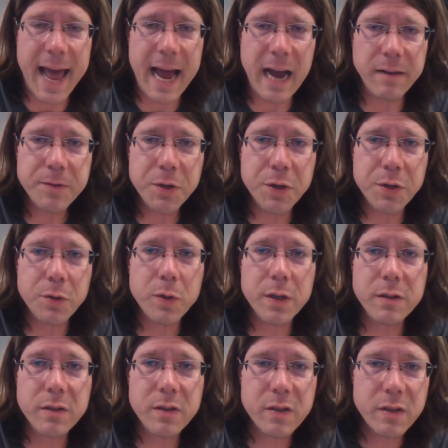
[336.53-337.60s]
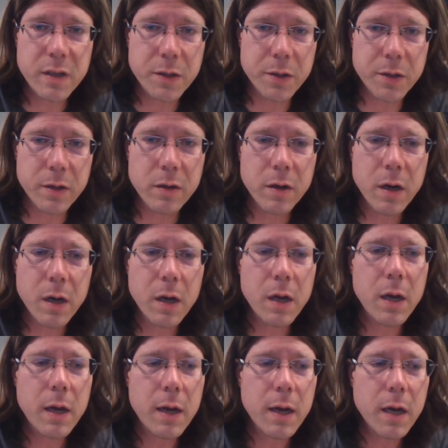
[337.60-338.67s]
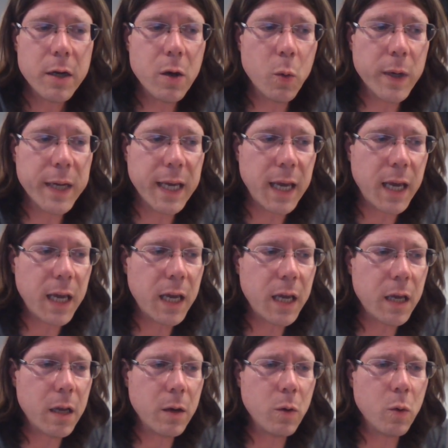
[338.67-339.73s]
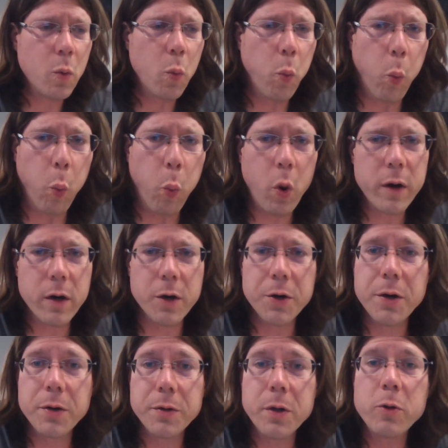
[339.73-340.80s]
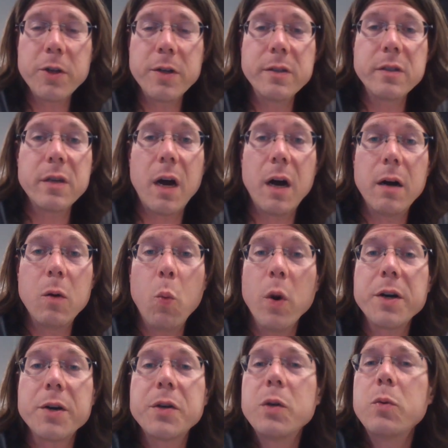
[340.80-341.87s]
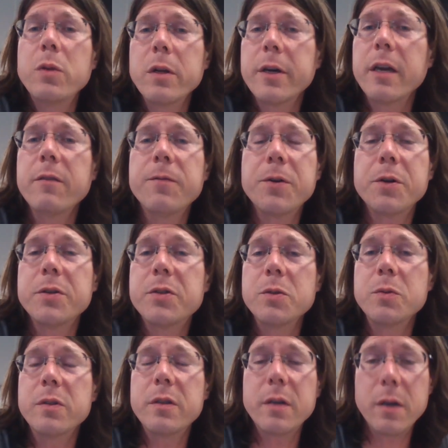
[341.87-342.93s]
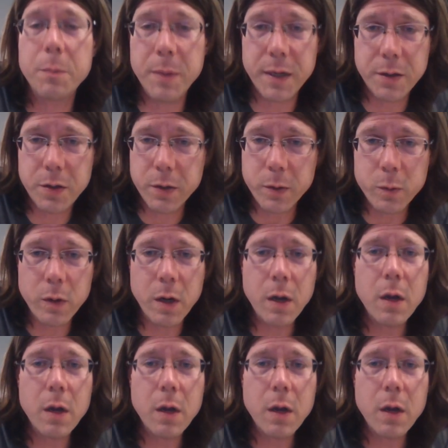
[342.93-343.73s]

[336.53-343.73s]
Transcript: after you consider going in, what are your notions of, what are you looking for your students to commit to?